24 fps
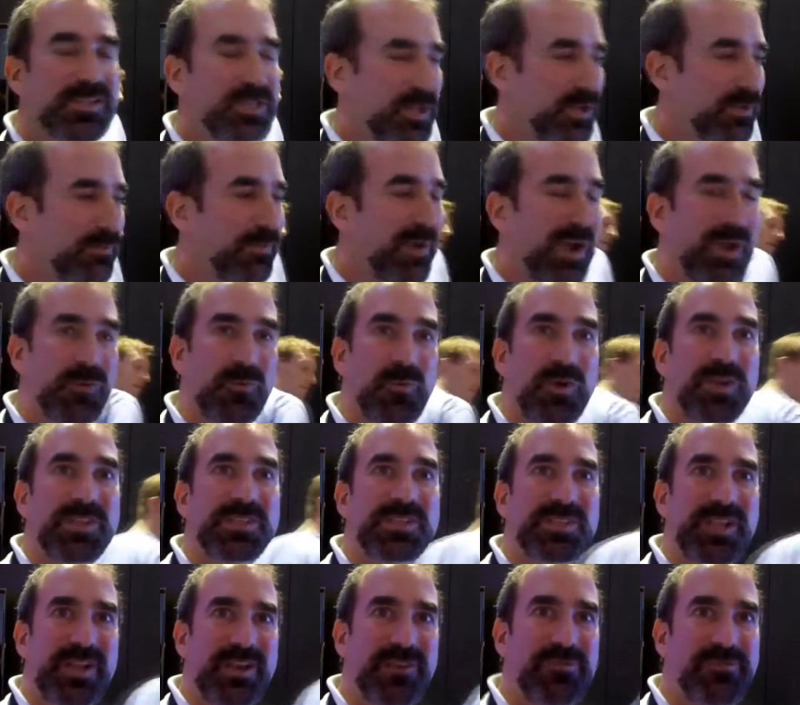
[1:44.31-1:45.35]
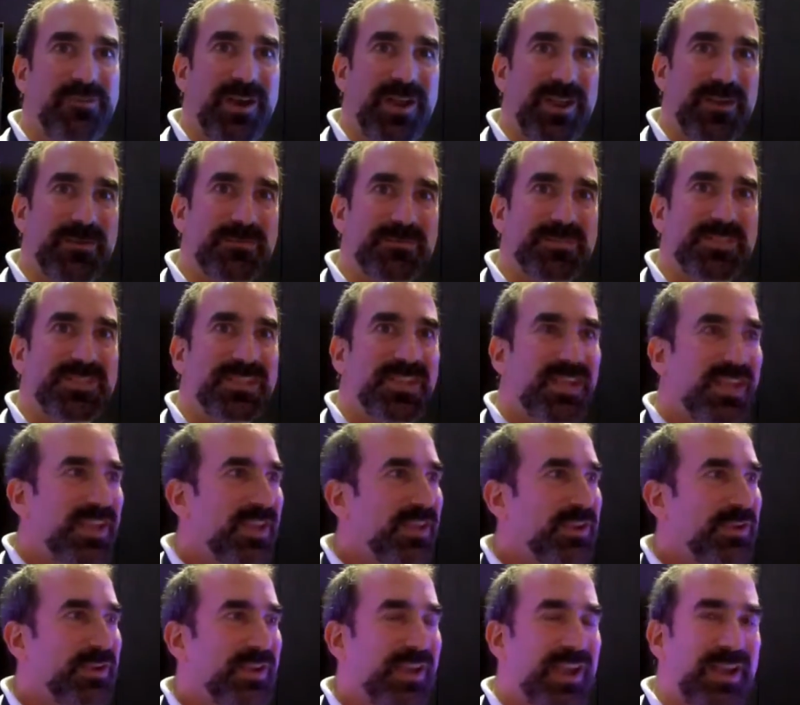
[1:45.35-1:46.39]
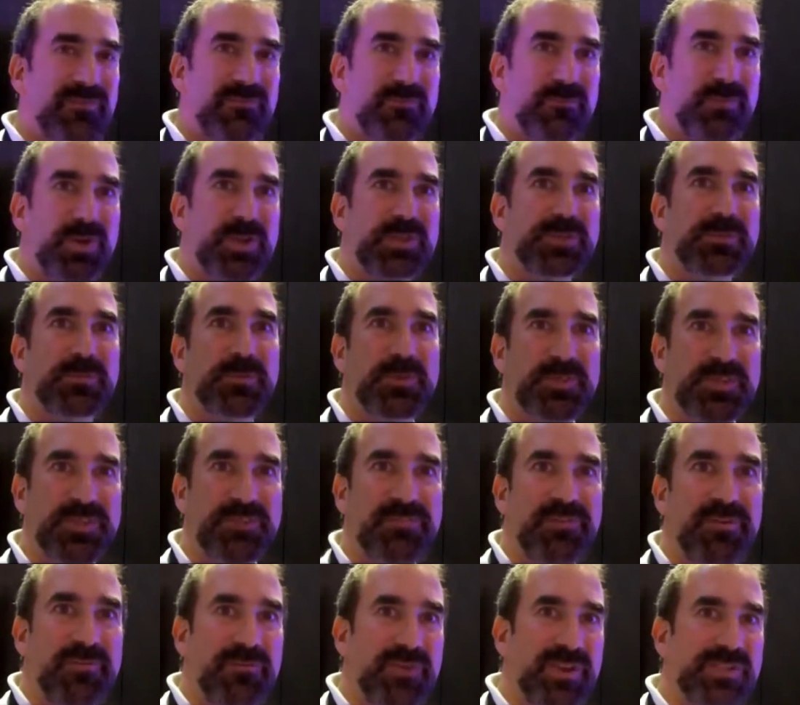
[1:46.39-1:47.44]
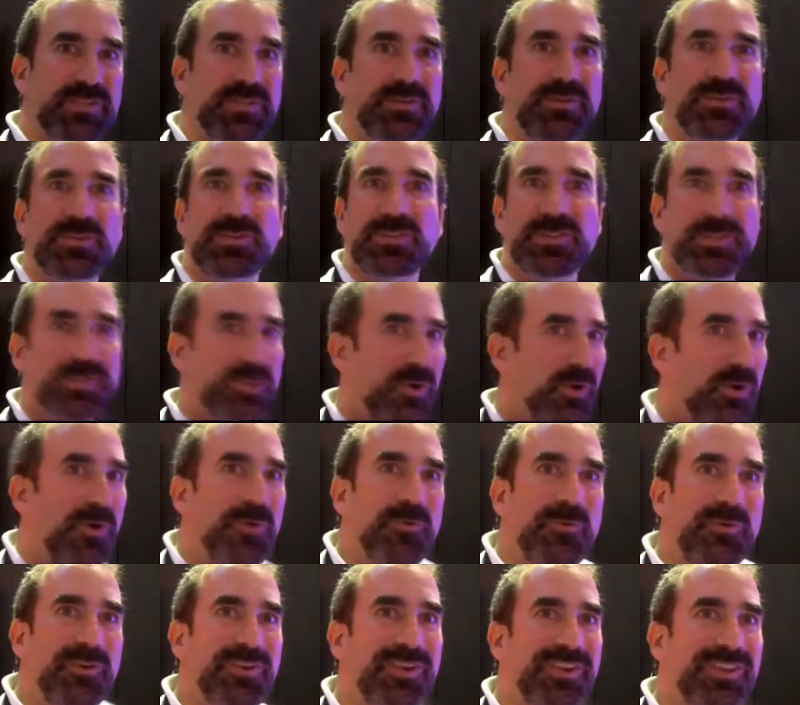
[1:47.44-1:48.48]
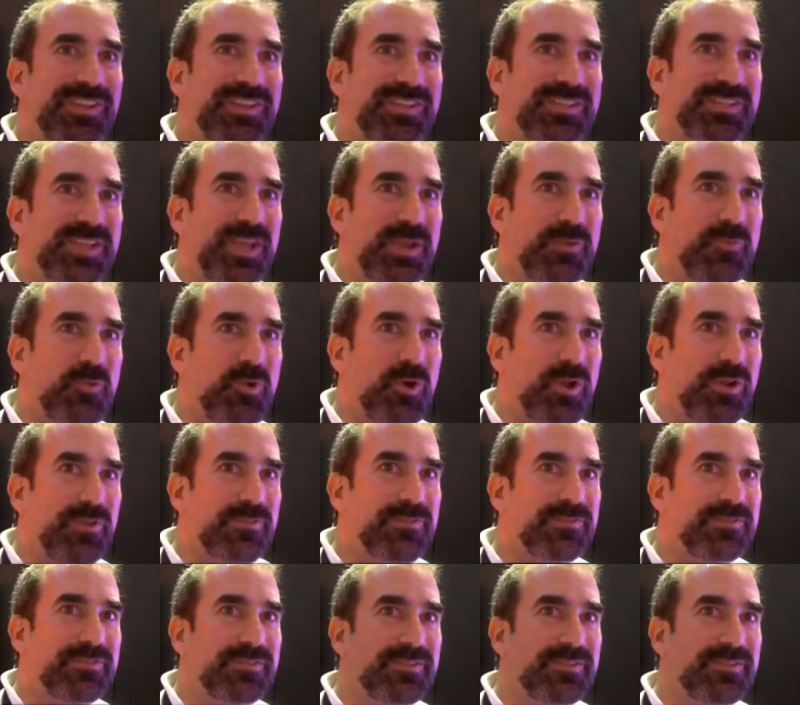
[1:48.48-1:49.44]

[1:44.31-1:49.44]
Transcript: So you buy one set of frames, you can have multiple different resolutions all working in the same one.